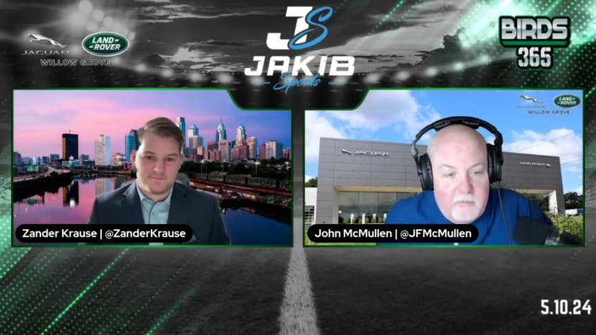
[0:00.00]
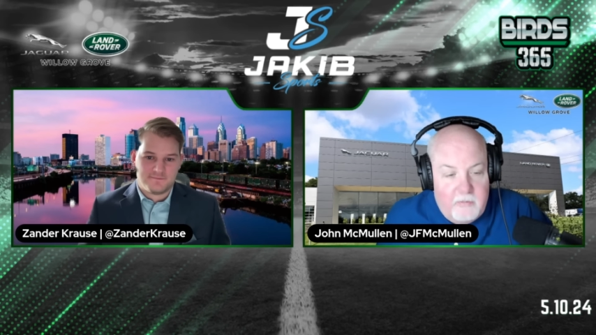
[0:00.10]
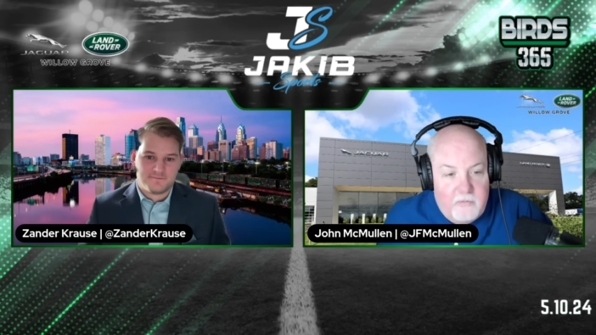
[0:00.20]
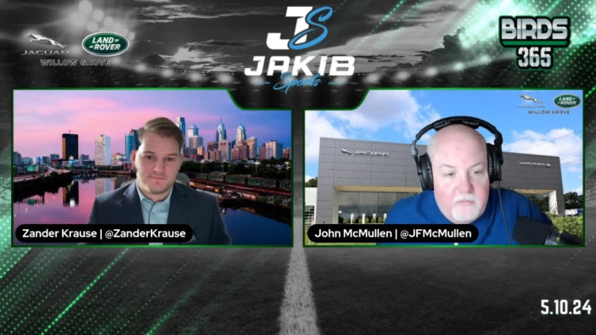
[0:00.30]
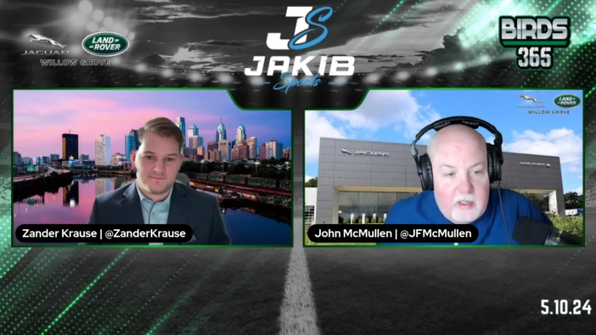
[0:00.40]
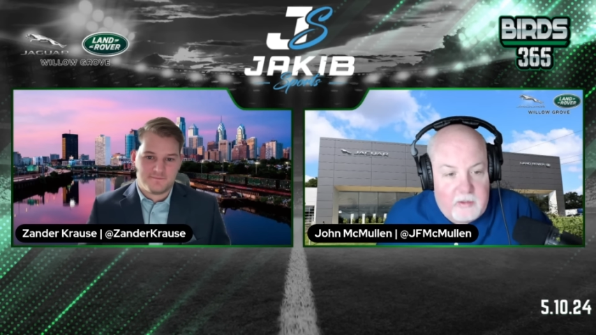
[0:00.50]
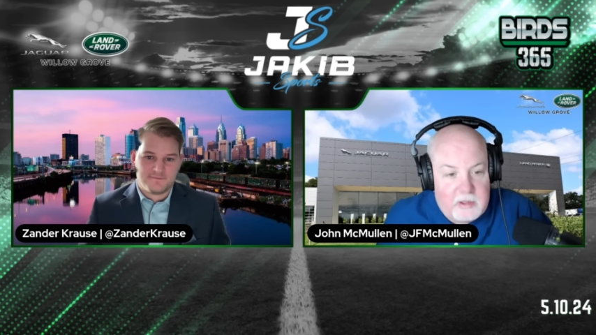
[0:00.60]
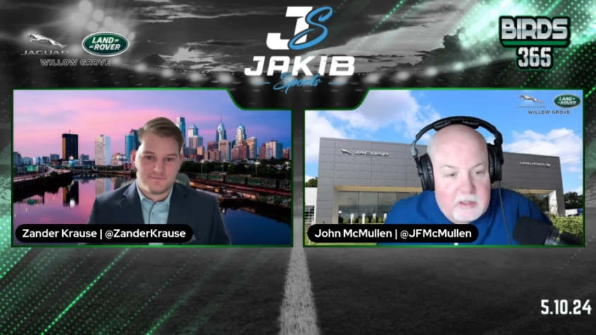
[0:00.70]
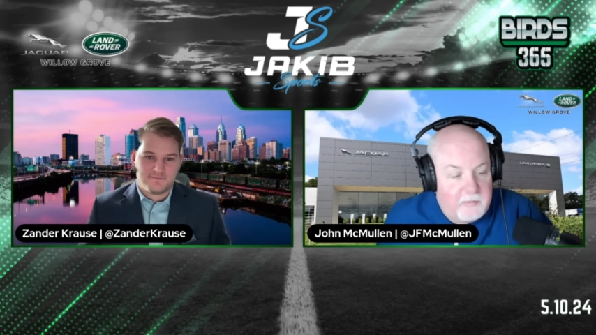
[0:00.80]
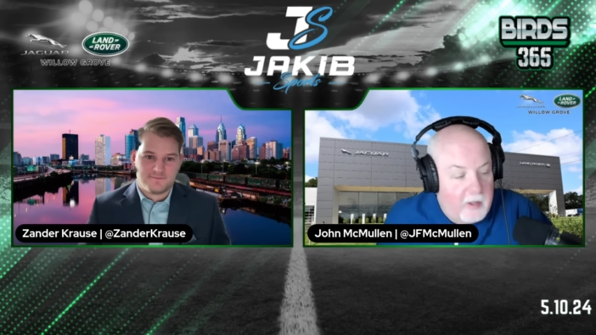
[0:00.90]
Speaker 1: Vic
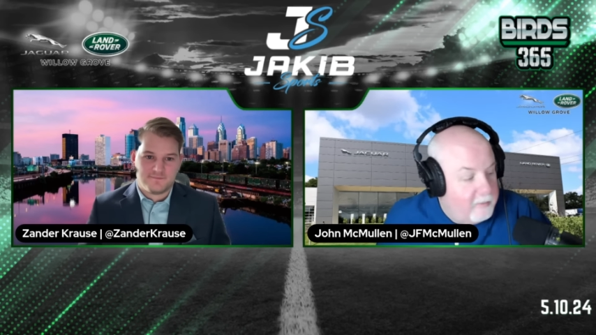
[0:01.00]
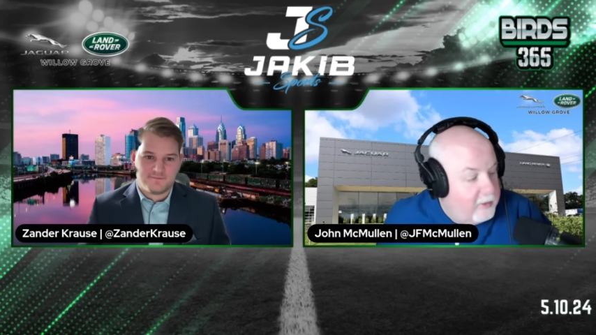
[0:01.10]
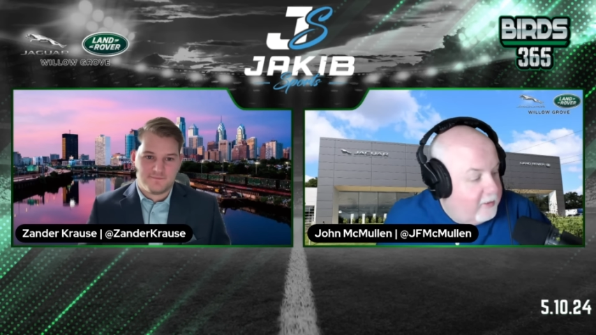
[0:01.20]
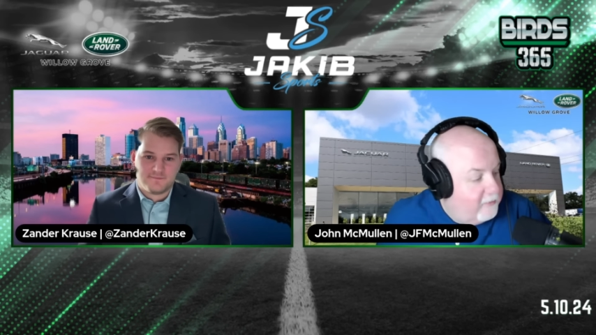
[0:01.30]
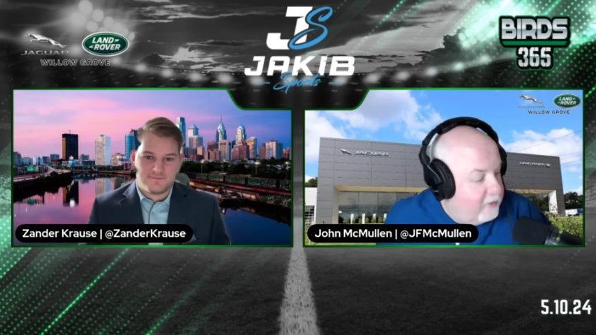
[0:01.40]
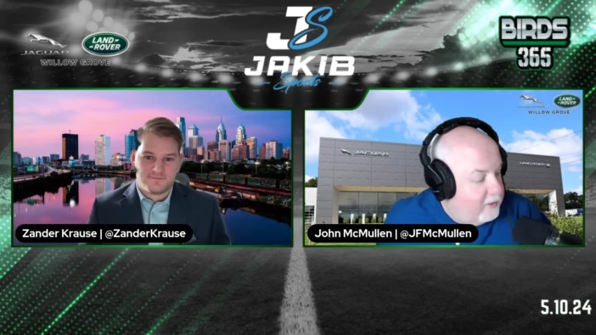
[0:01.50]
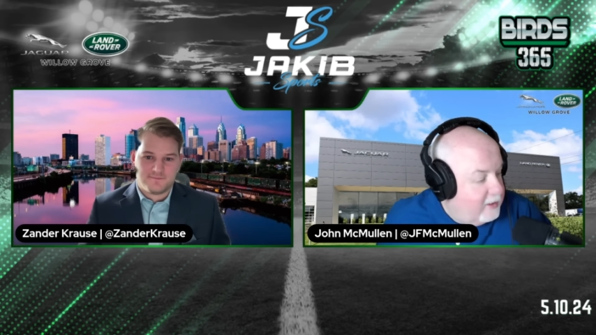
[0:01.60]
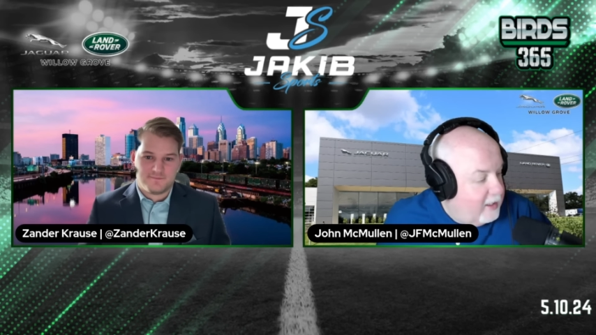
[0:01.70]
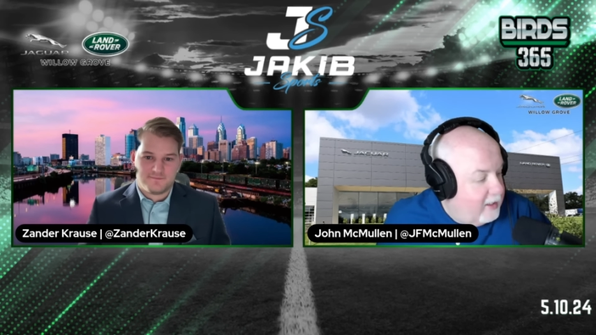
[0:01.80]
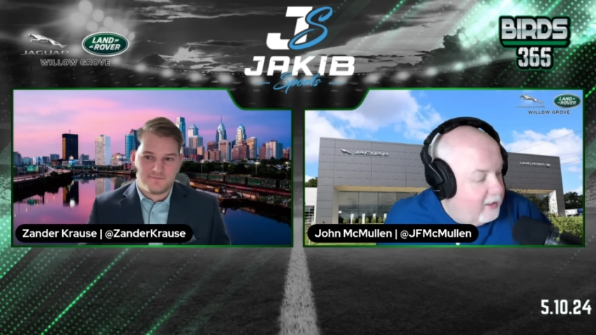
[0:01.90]
was fumbling for the
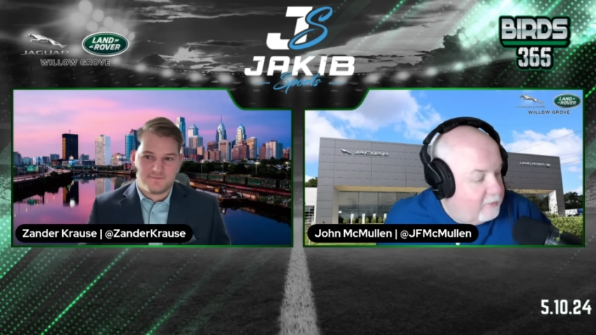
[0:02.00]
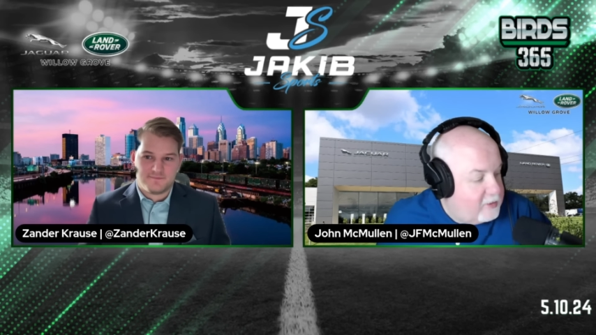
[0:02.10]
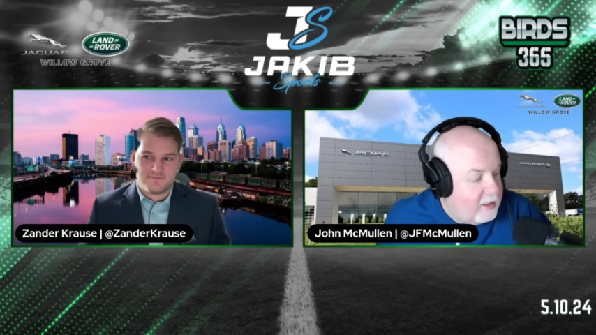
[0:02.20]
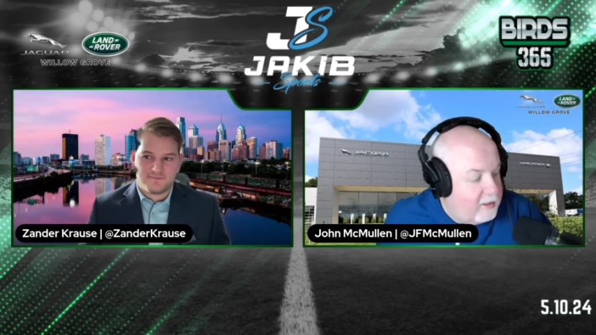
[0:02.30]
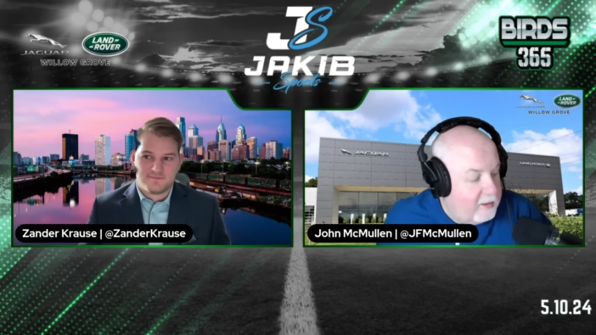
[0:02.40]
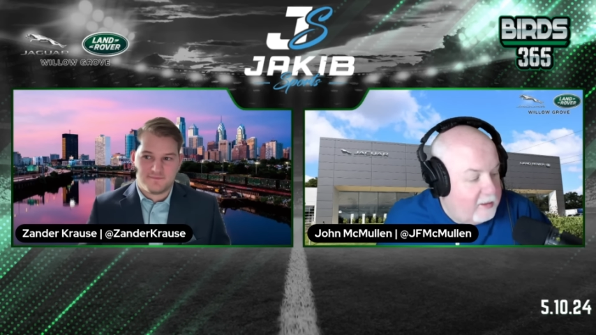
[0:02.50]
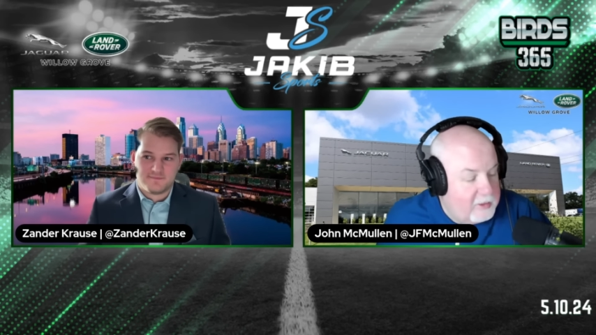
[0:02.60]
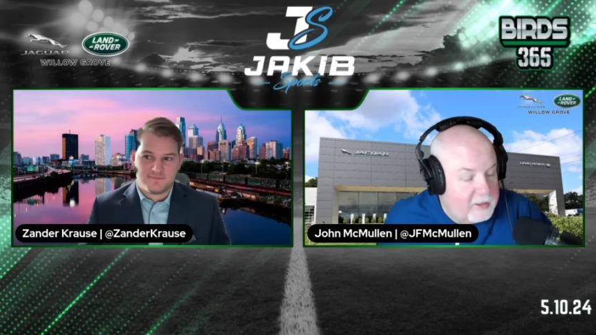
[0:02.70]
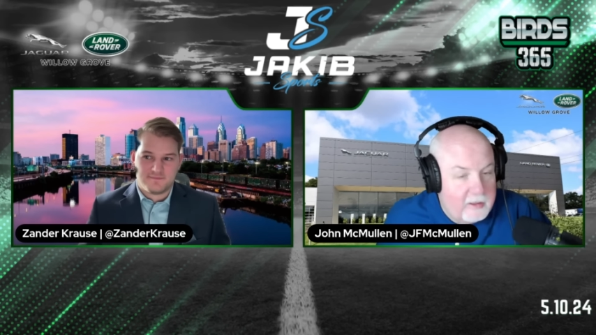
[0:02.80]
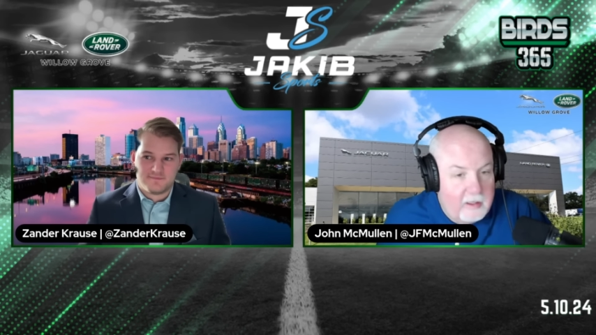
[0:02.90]
names. I think it
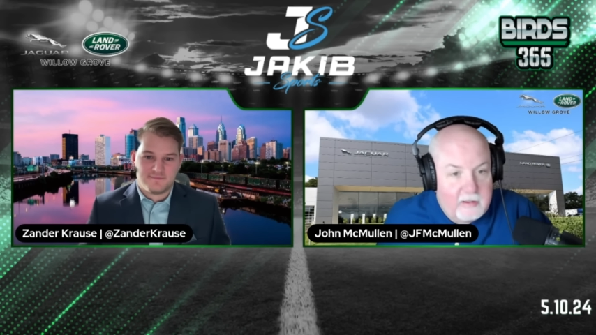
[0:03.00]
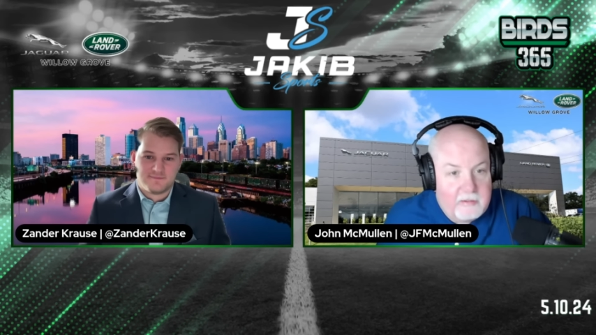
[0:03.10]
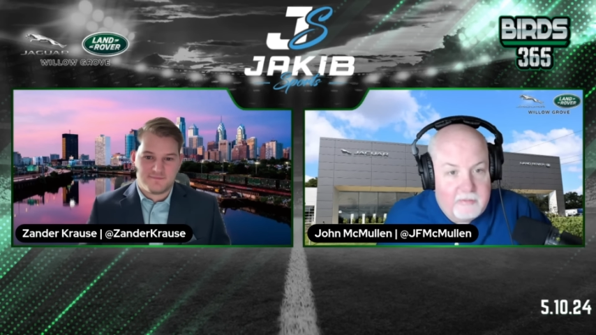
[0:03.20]
was like,